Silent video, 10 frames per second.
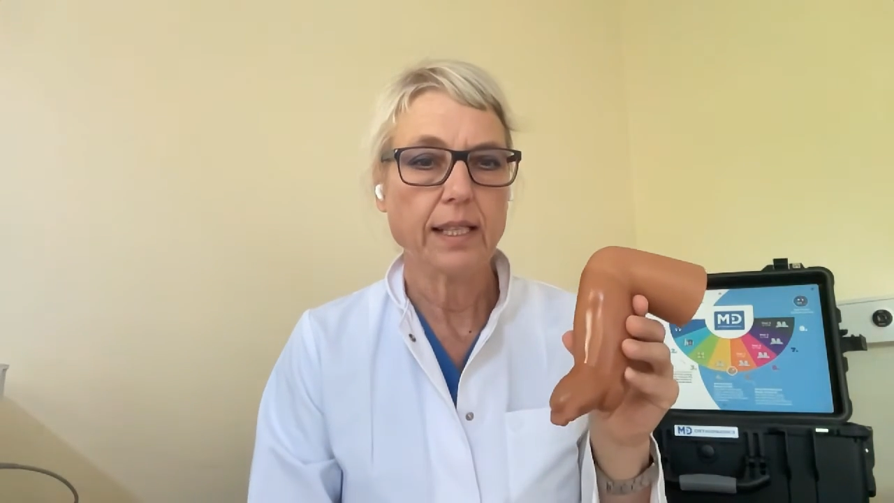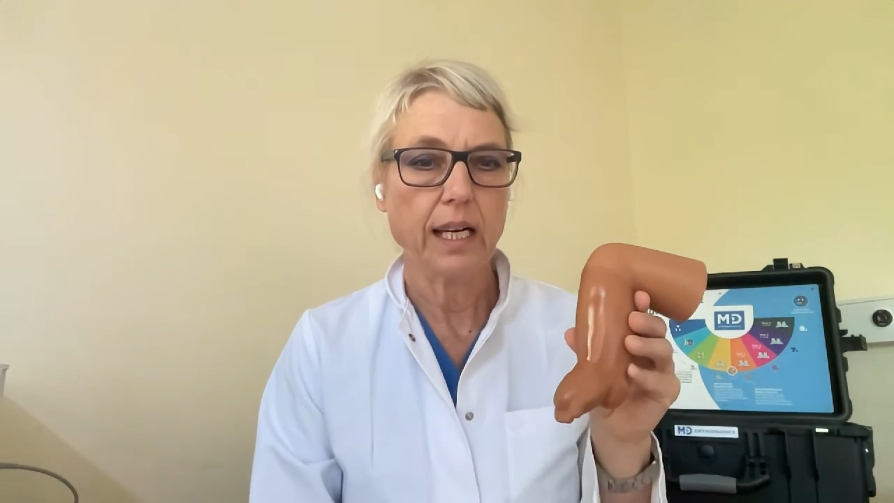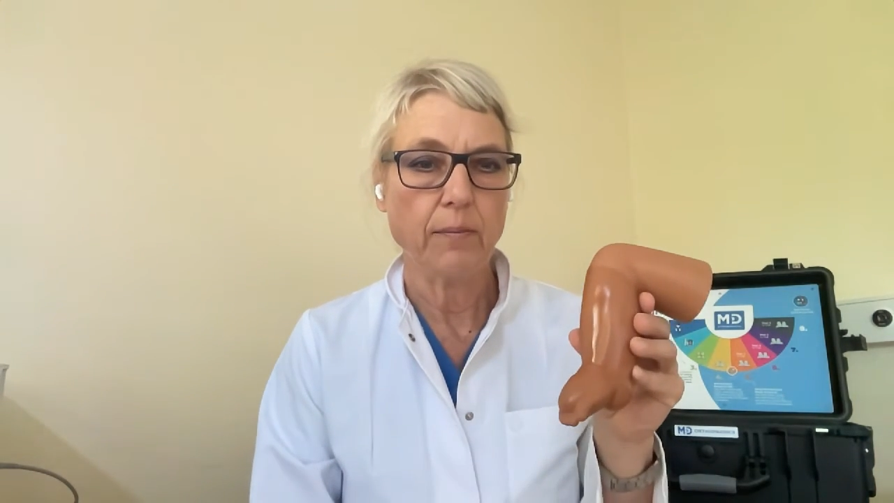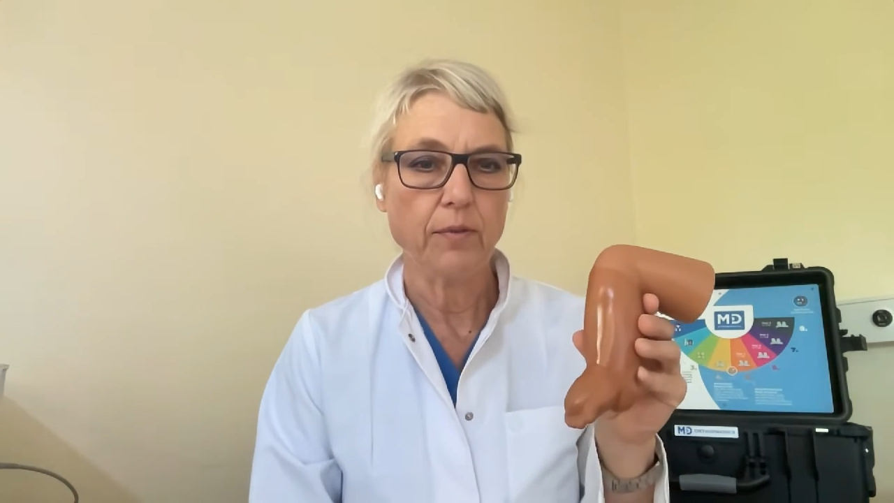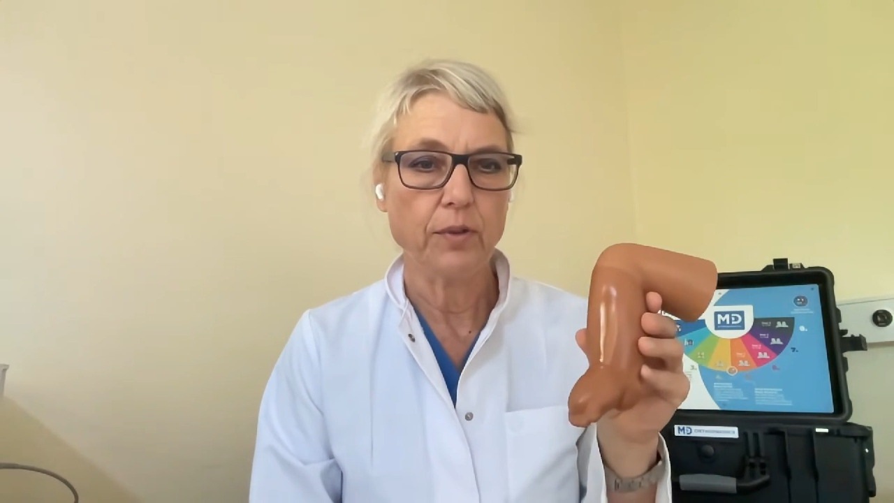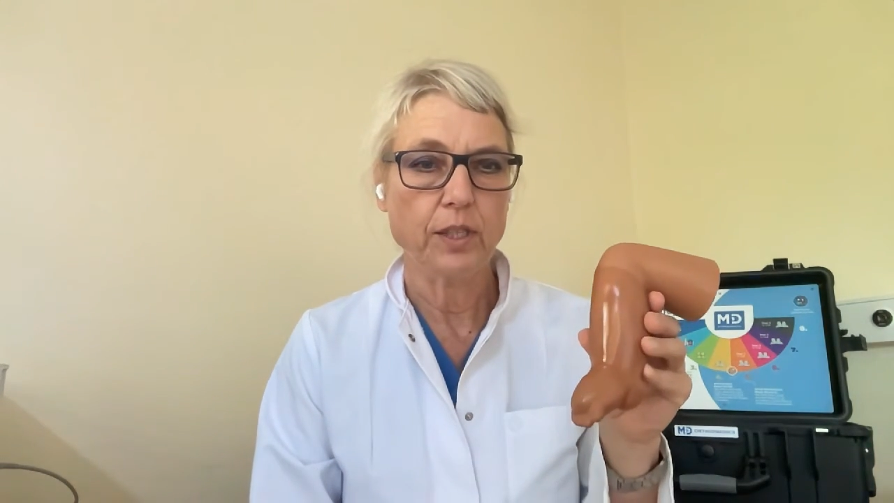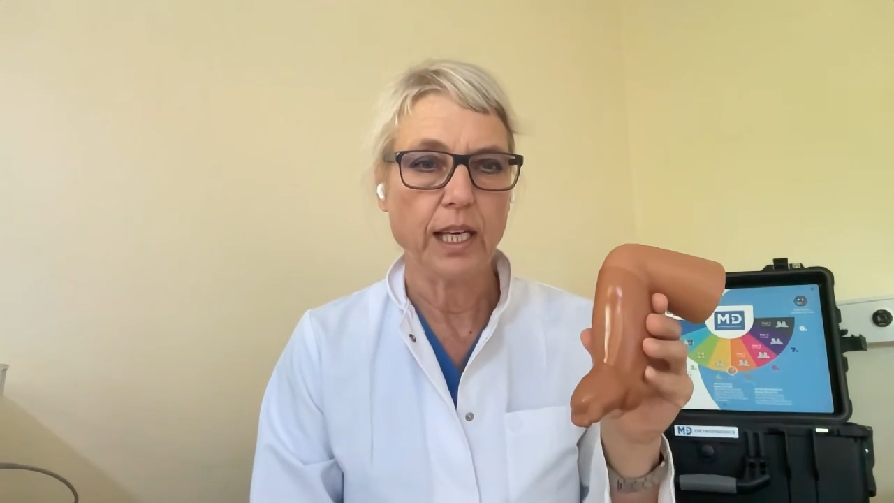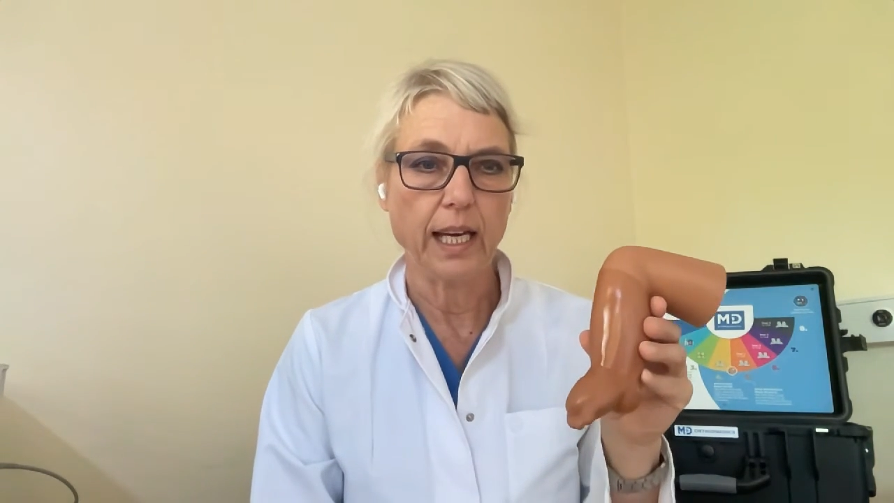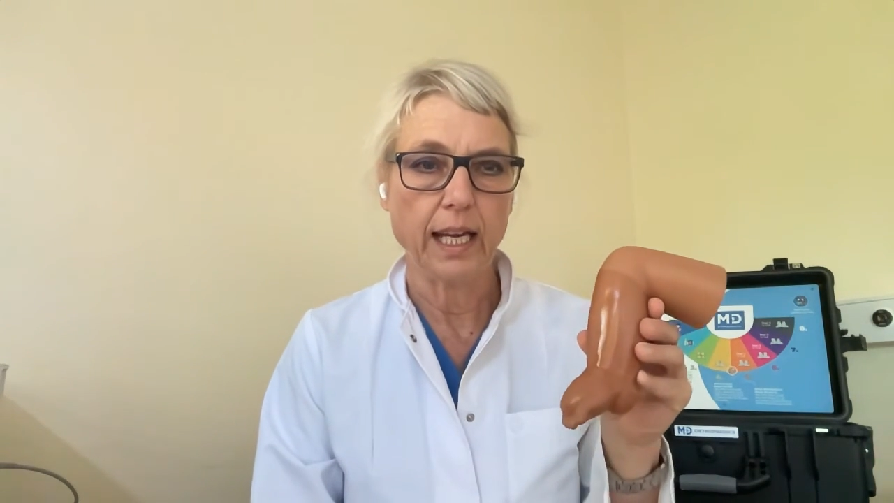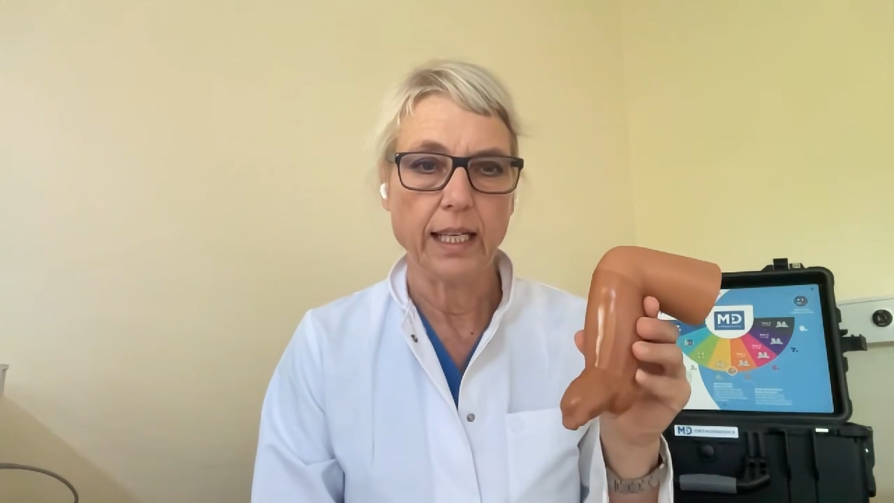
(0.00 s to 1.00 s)
clubfoot
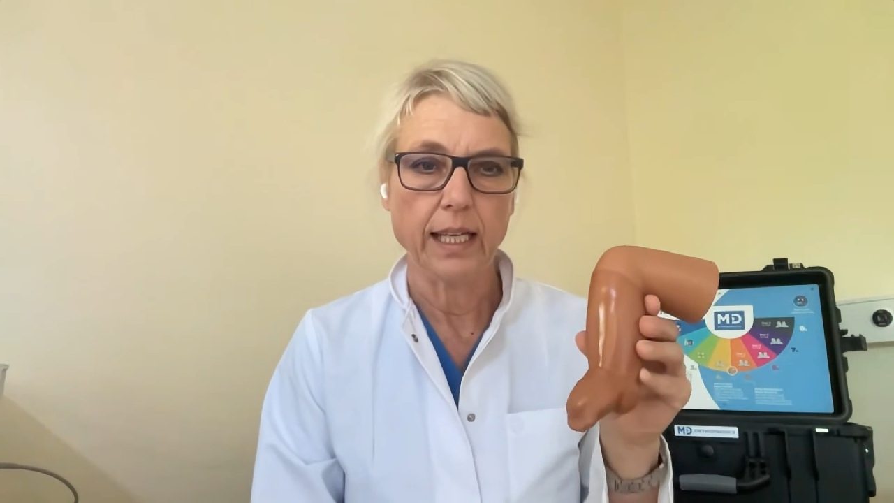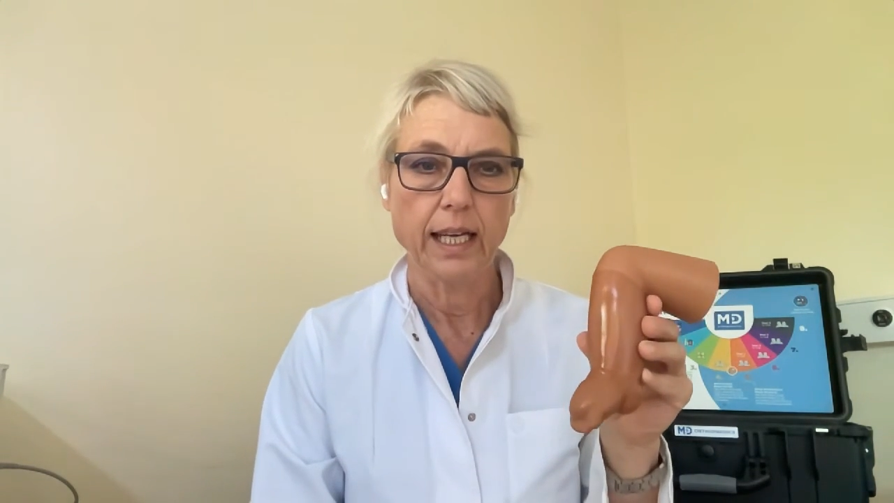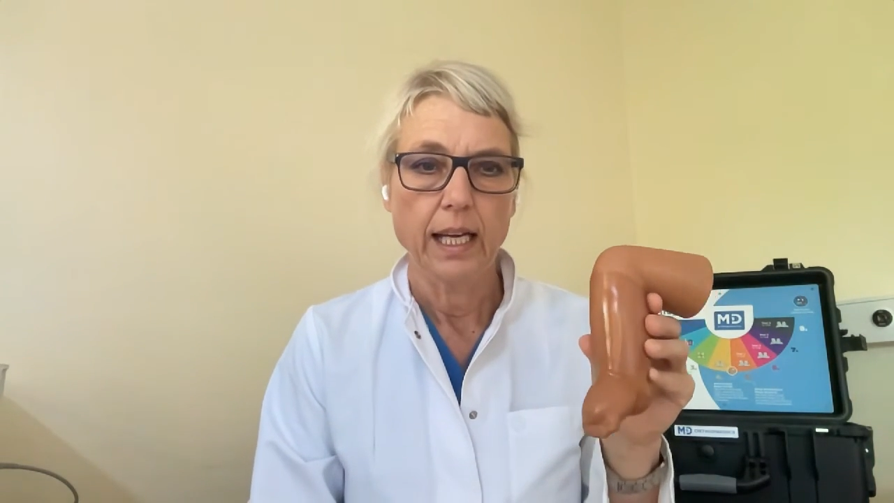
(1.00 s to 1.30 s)
can